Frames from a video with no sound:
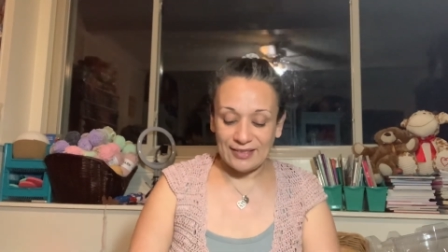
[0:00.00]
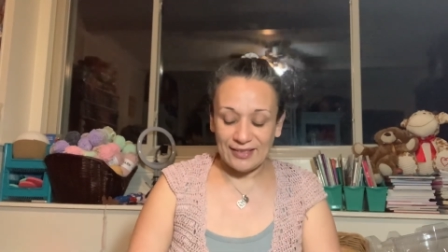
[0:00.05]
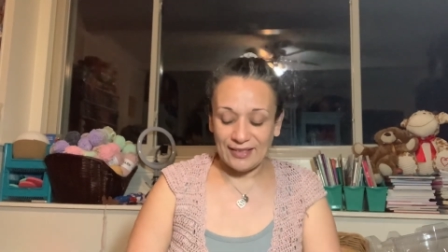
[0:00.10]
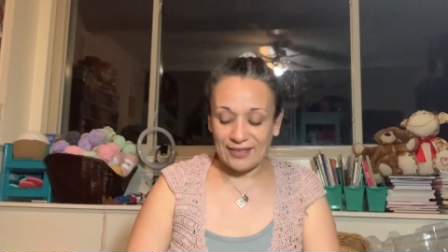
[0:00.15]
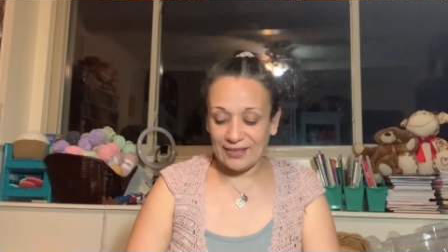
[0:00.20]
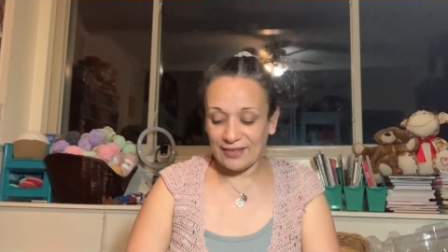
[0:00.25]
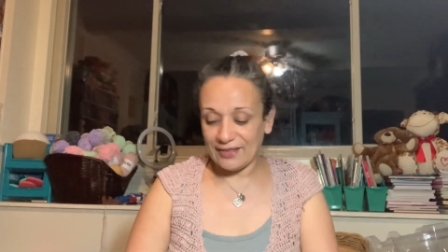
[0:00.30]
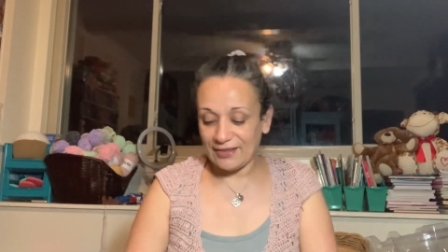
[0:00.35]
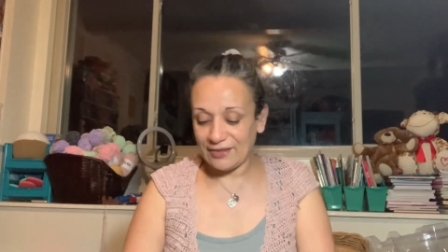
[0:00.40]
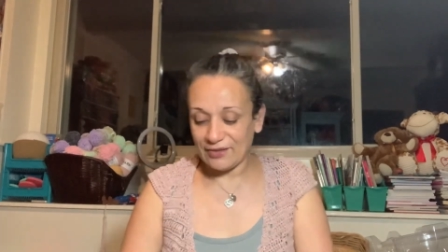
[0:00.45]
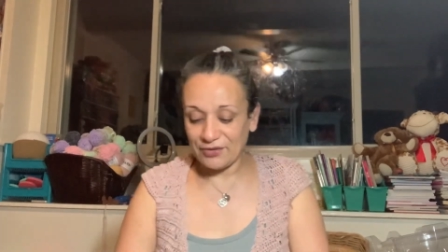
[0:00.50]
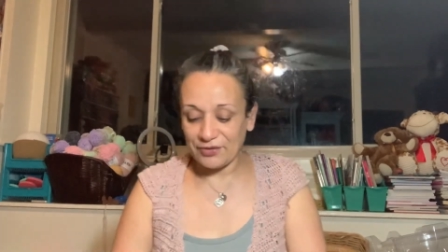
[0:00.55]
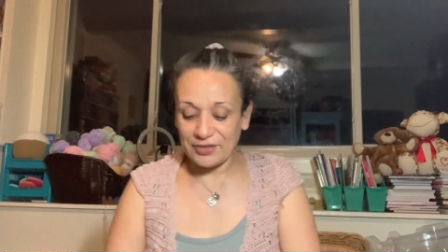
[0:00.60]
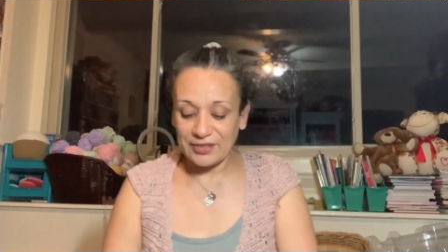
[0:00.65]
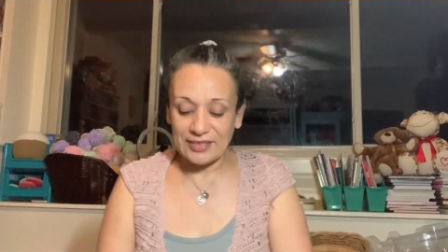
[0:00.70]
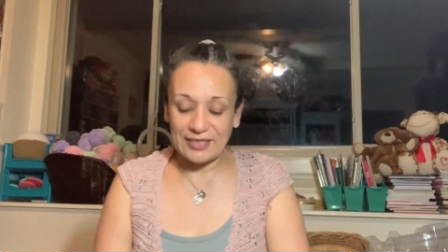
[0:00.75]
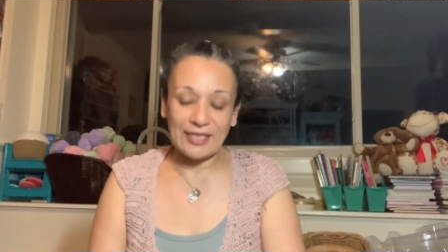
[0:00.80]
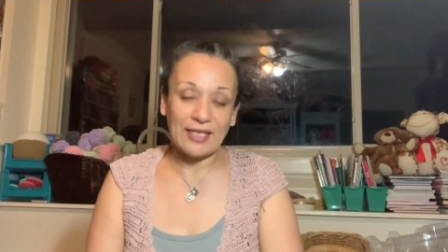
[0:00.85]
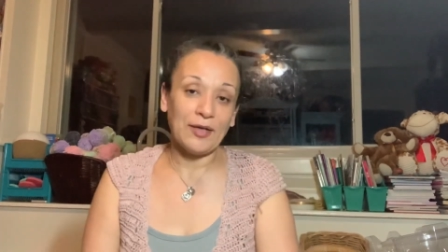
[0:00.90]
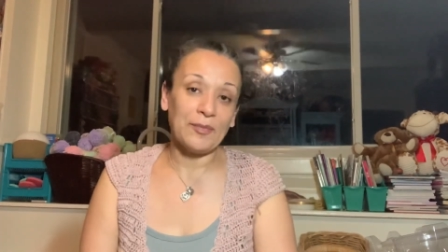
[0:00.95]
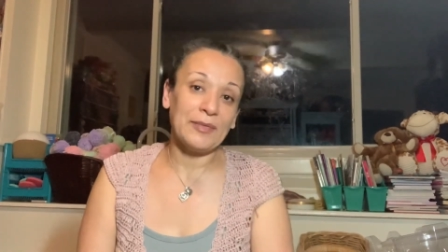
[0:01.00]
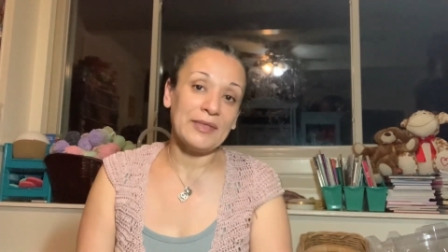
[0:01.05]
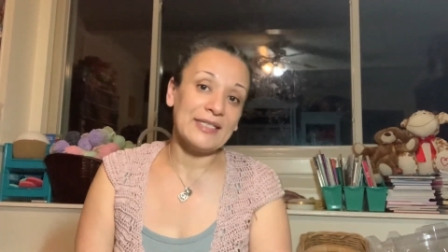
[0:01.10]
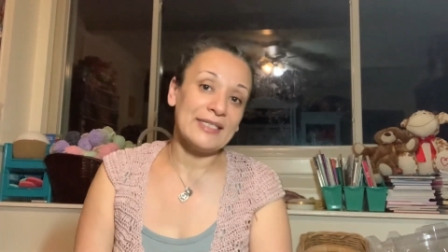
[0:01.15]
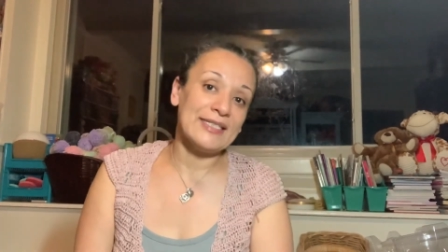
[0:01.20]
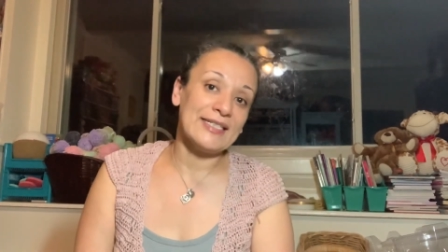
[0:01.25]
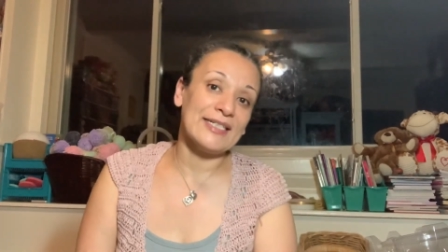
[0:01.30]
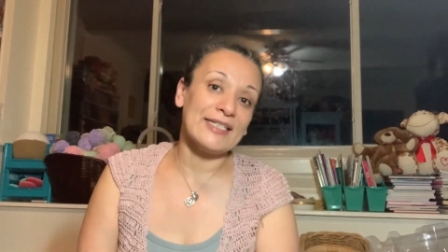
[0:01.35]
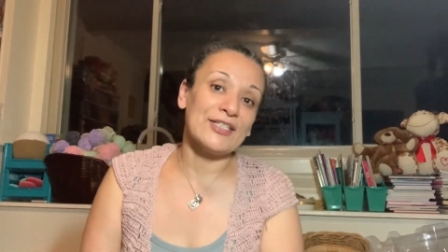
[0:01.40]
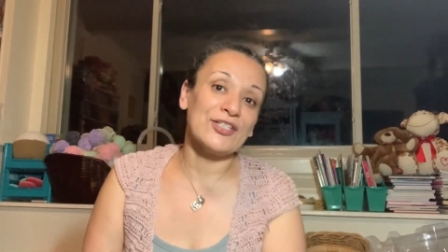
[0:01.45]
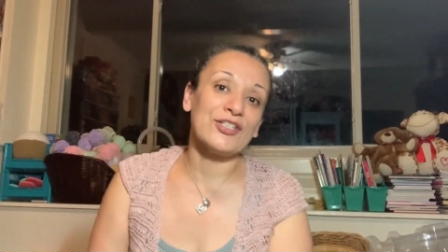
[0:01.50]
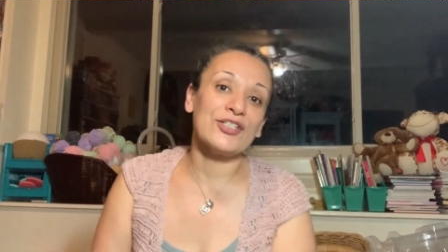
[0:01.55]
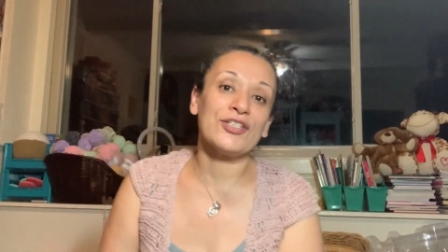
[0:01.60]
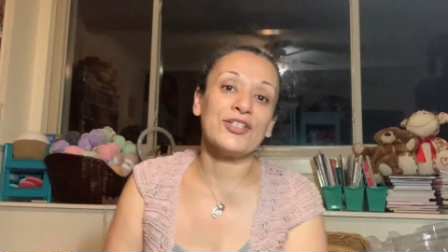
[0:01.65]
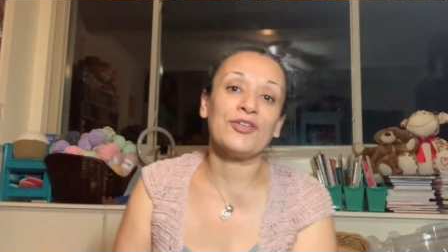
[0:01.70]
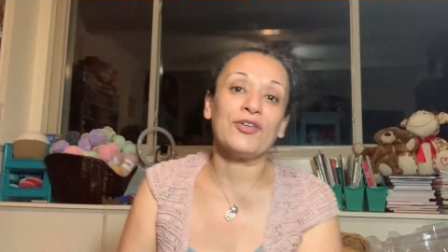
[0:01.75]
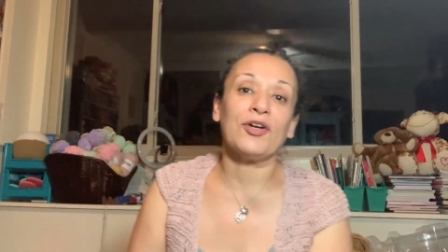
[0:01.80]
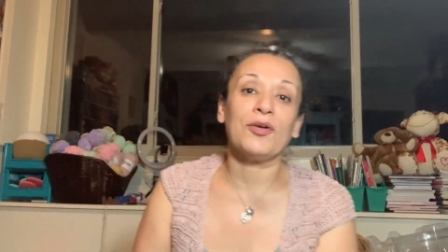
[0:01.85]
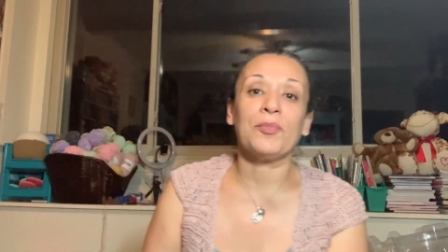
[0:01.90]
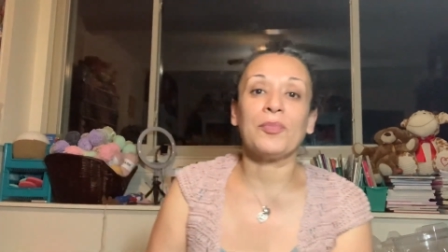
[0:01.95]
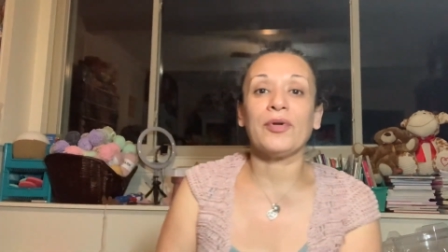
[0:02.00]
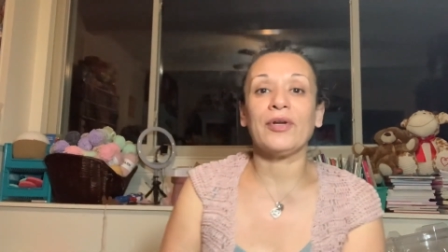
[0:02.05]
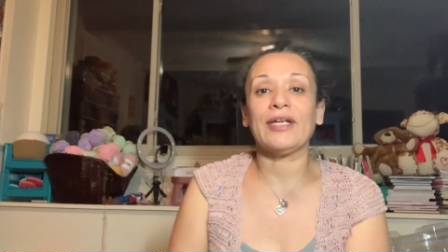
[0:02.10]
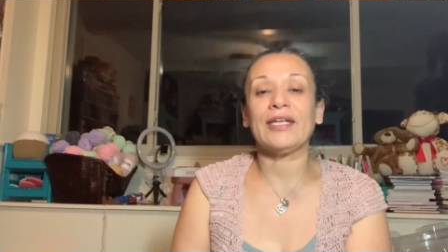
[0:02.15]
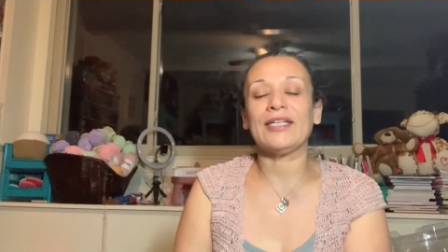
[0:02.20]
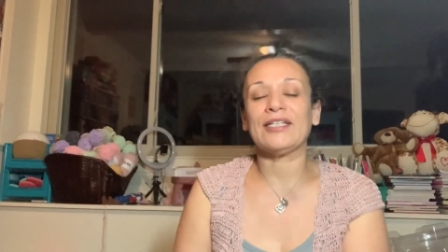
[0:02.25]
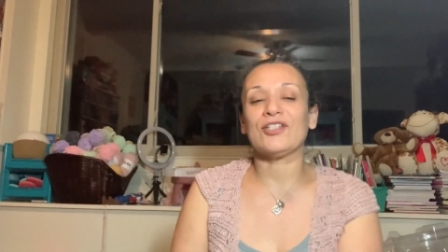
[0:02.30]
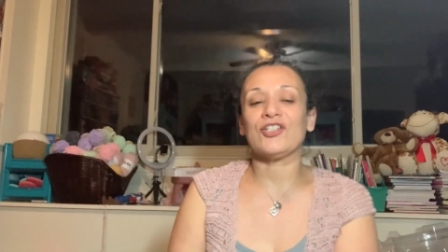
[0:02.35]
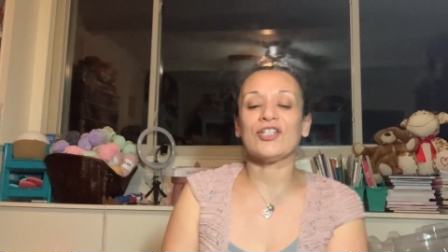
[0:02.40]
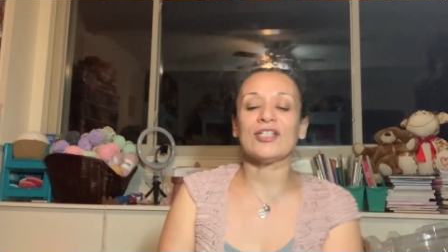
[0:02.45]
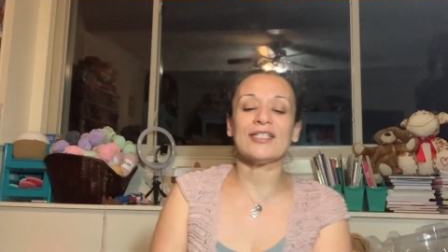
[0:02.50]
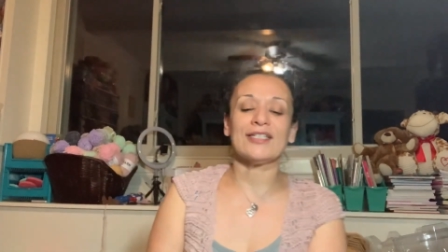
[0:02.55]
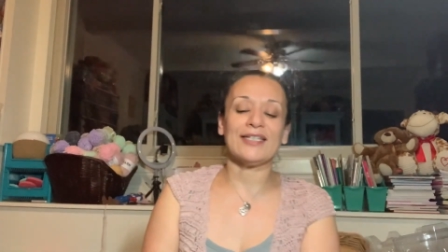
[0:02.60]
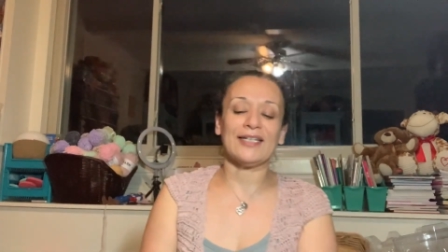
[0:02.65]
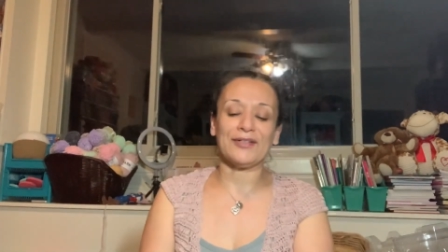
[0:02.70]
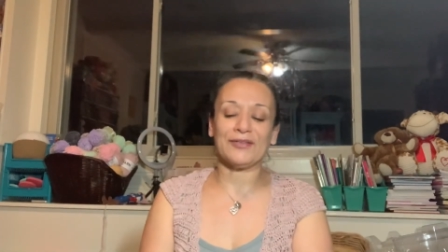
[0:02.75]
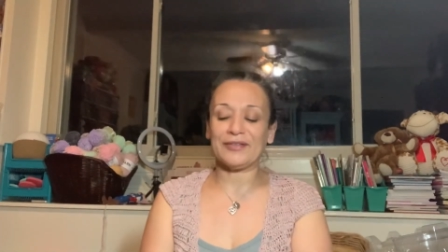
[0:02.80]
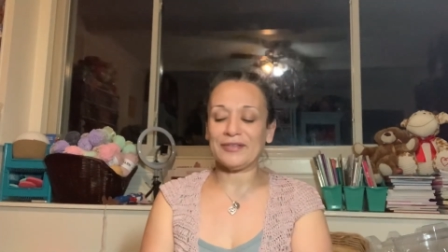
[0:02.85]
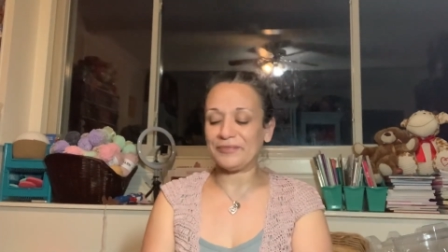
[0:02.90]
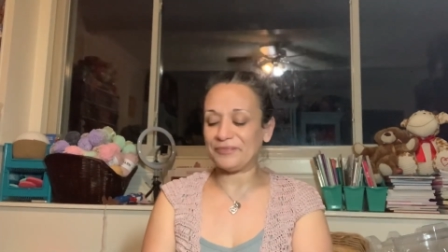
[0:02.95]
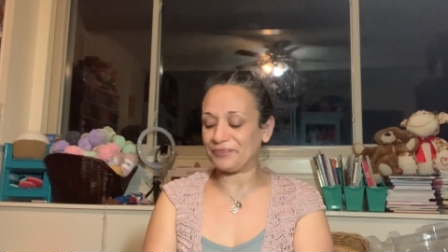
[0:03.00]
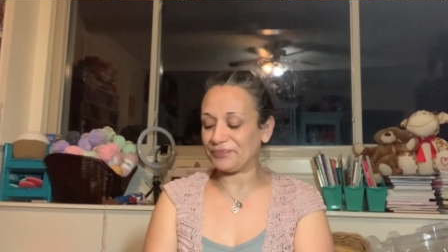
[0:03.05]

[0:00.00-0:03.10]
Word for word: uh, or see how many stitches there are per inch, etc.